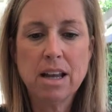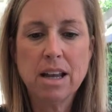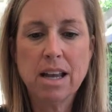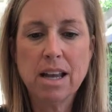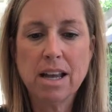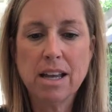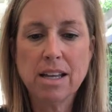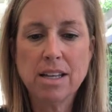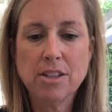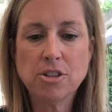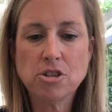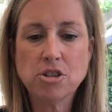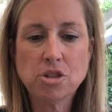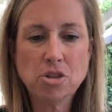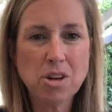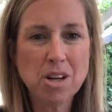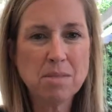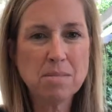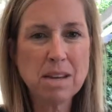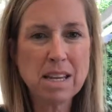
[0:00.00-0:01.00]
you're just
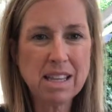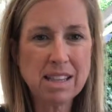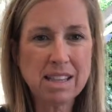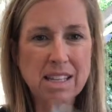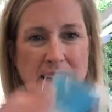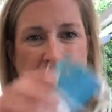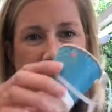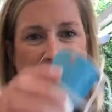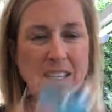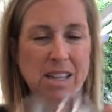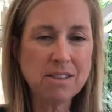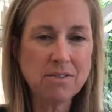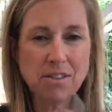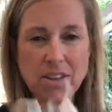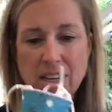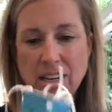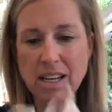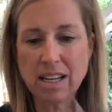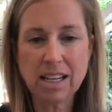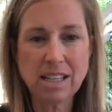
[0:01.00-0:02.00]
trying to make things
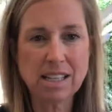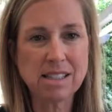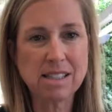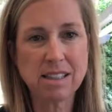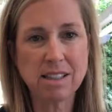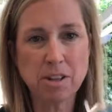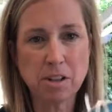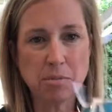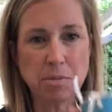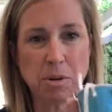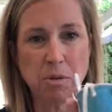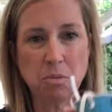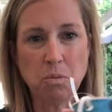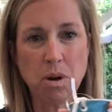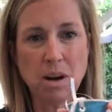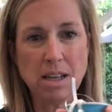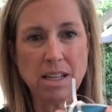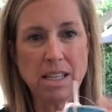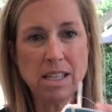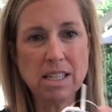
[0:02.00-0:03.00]
even and it gets a little bit
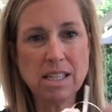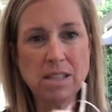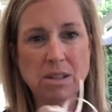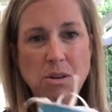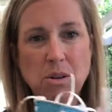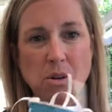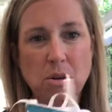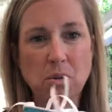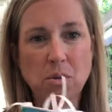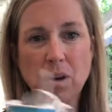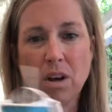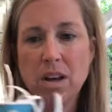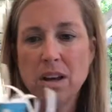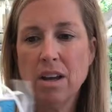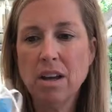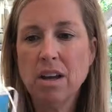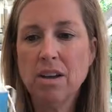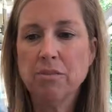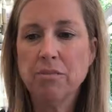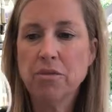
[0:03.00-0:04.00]
wonky. So
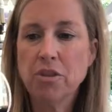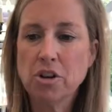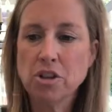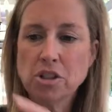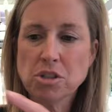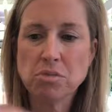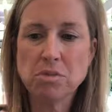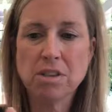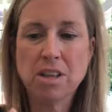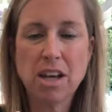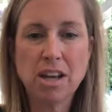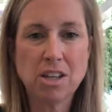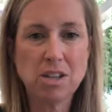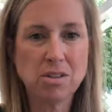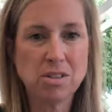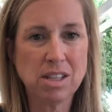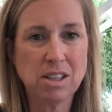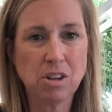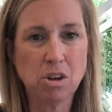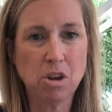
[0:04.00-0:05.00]
first we thought
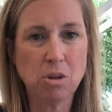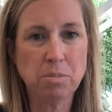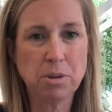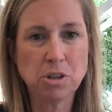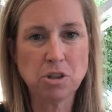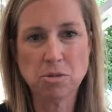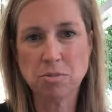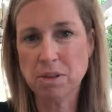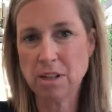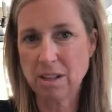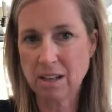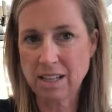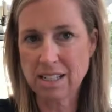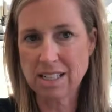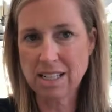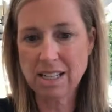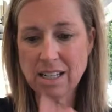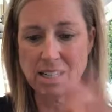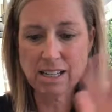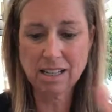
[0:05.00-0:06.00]
using the hole punch would be a good
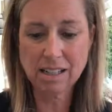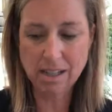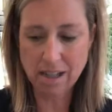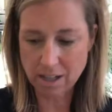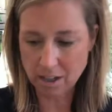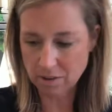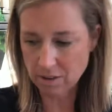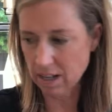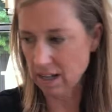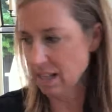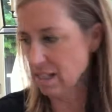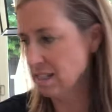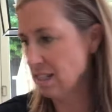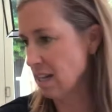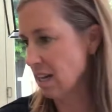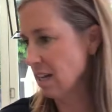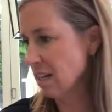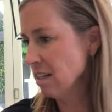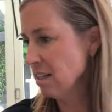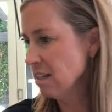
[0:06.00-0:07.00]
idea, not a great
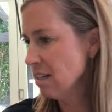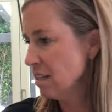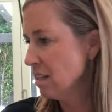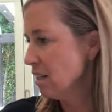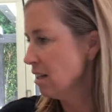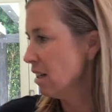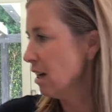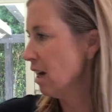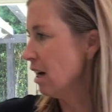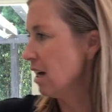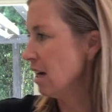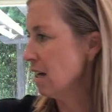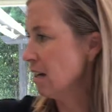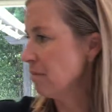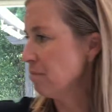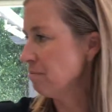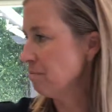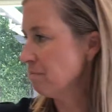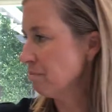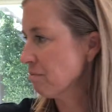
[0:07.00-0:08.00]
idea.
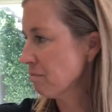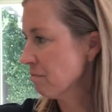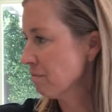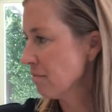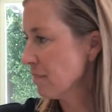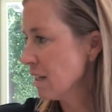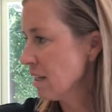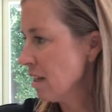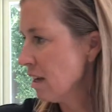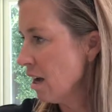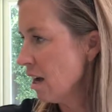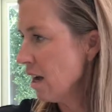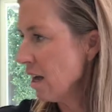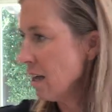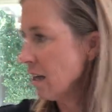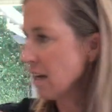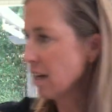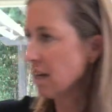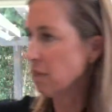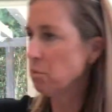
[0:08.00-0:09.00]
And
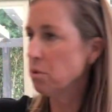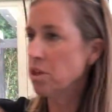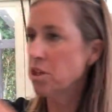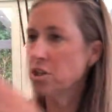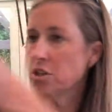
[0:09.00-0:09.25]
we